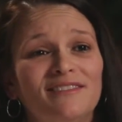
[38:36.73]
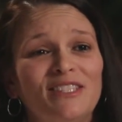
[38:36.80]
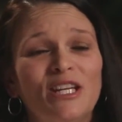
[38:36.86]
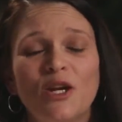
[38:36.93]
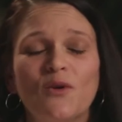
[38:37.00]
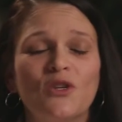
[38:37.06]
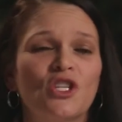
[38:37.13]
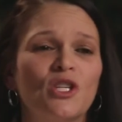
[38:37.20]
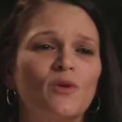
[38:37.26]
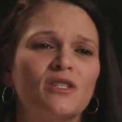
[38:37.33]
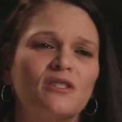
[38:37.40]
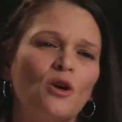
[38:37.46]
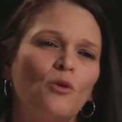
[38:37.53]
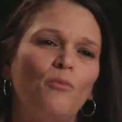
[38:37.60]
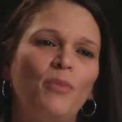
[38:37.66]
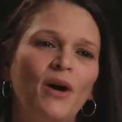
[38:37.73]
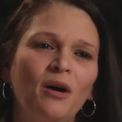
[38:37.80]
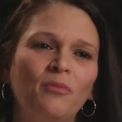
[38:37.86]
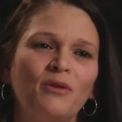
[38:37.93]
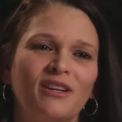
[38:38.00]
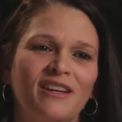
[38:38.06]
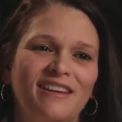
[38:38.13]
You know, and she was so
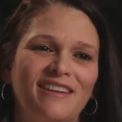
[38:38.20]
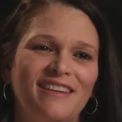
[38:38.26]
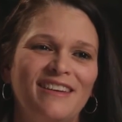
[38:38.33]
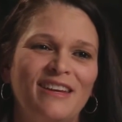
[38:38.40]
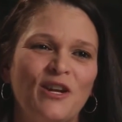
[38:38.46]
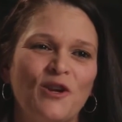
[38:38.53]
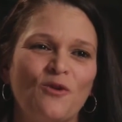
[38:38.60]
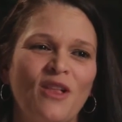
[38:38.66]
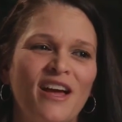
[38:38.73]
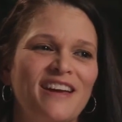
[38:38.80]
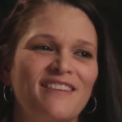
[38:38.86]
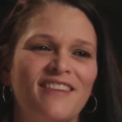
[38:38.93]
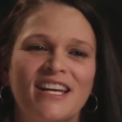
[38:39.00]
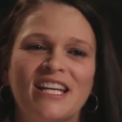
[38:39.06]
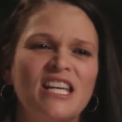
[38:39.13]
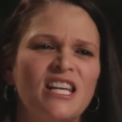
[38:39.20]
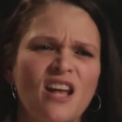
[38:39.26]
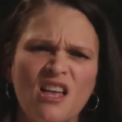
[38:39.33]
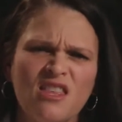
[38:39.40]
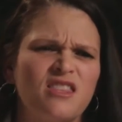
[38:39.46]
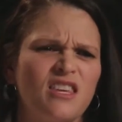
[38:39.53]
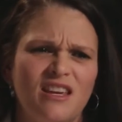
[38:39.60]
bubbly, you know, like
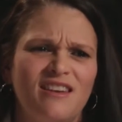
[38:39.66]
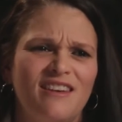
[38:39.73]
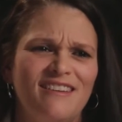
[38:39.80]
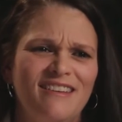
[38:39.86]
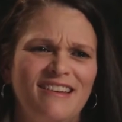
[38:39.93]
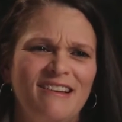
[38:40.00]
nothing.